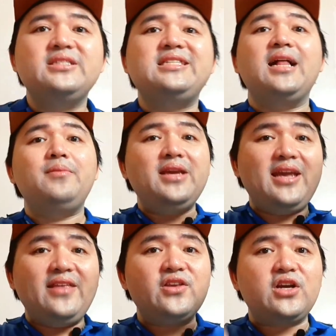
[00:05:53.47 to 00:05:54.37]
Tell me
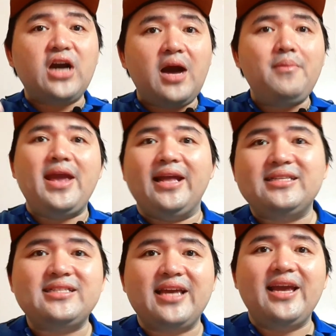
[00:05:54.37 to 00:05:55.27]
in the
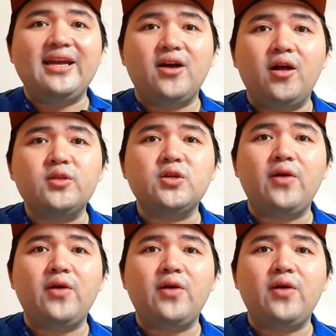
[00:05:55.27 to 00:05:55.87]
comments. And also,